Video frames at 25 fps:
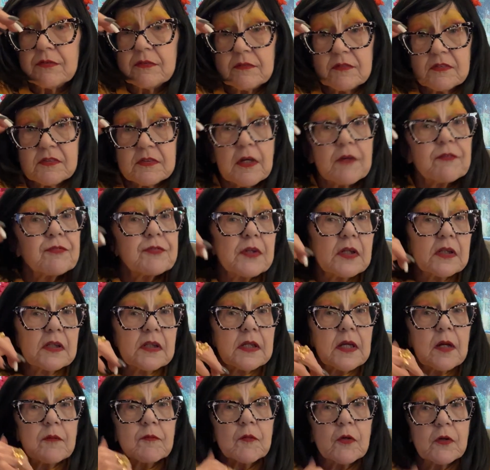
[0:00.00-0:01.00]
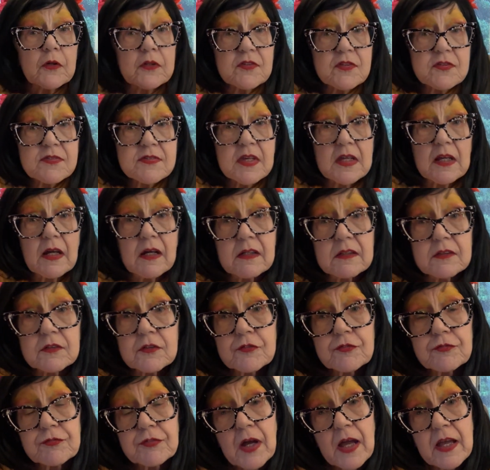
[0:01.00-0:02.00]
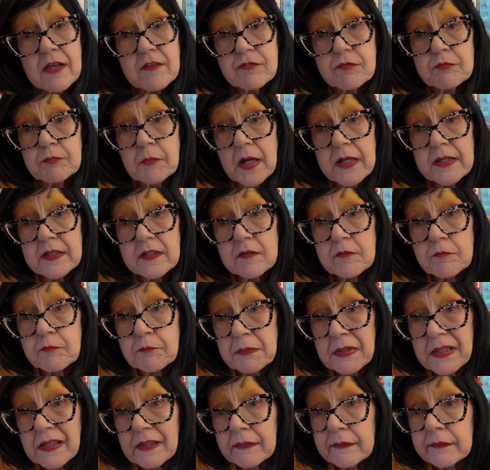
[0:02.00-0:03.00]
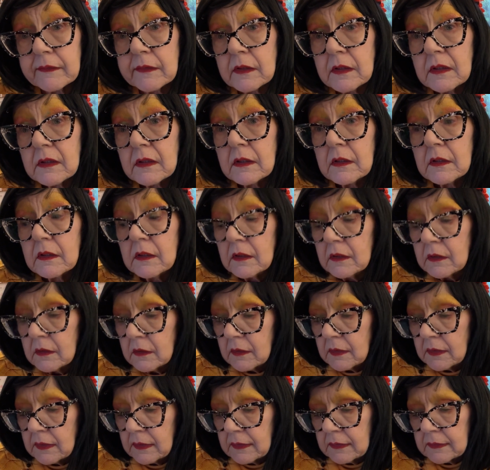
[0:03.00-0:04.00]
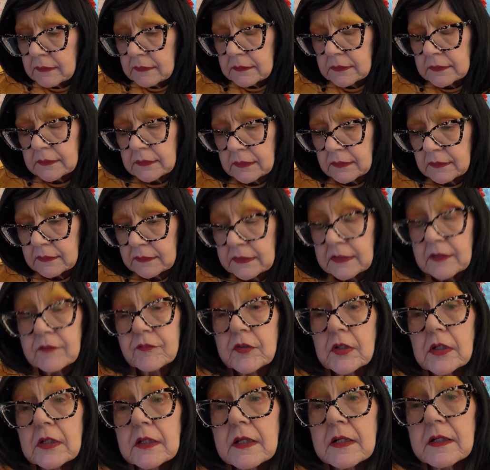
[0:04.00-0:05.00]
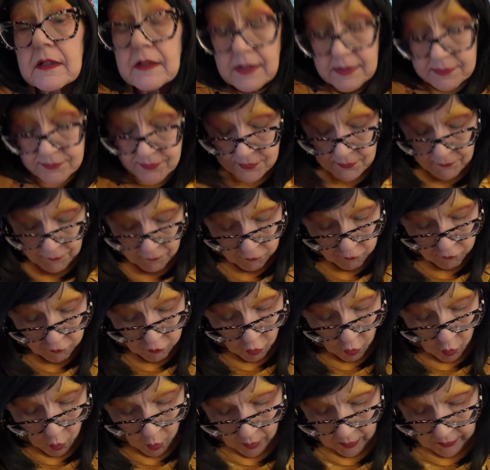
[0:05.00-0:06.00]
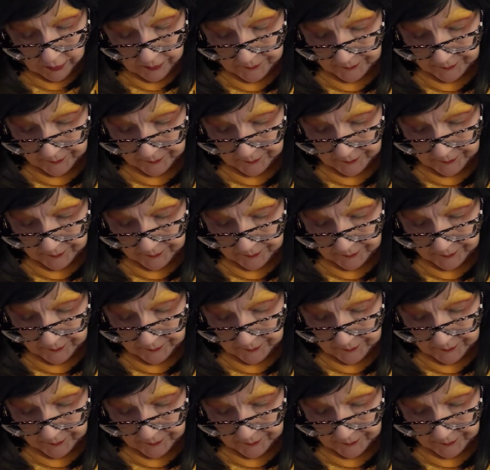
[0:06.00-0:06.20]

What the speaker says: Definitely I'm going to say under $5. Might have been even a little less than $4.